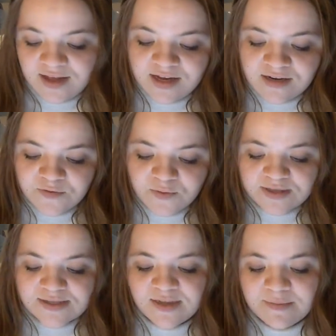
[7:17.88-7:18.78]
And of
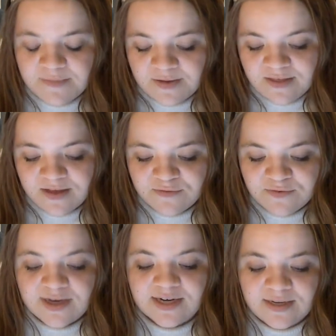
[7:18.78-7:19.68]
course that made me think of
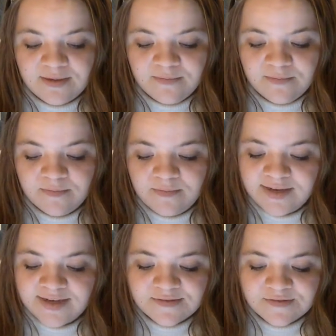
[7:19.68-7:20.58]
Franny,
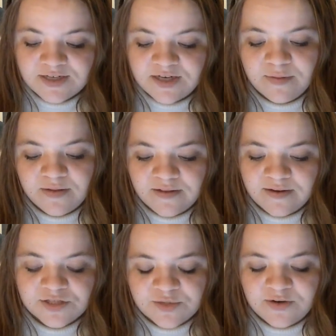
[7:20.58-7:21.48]
because if she had been
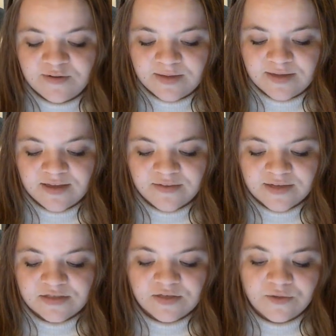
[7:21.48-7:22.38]
there, she would have been
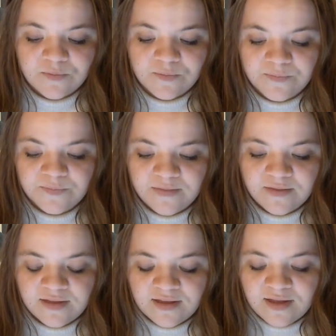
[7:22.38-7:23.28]
giggling too.
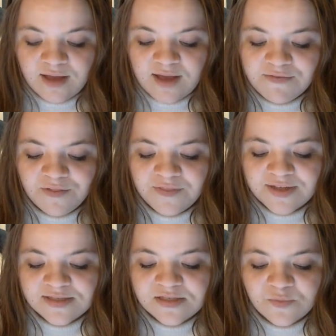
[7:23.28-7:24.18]
I felt
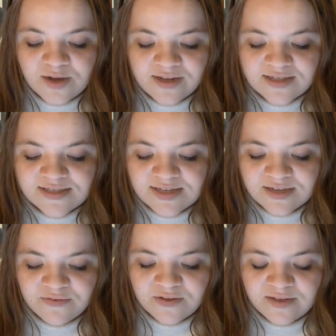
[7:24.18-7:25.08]
that sweaty,
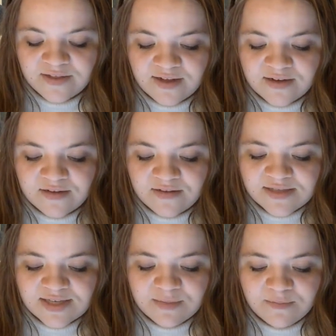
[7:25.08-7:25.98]
sick feeling then, the
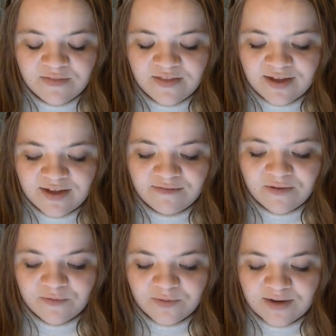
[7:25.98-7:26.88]
same thing I
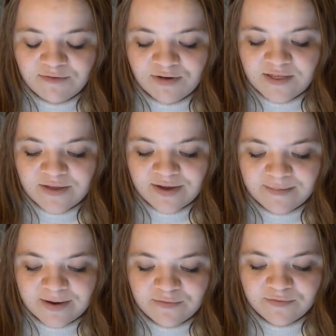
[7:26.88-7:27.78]
felt whenever I thought
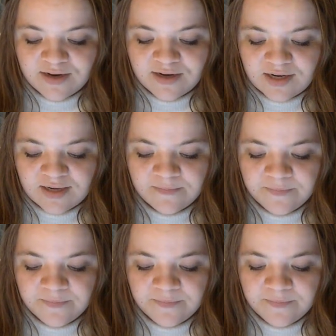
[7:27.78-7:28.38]
about Franny.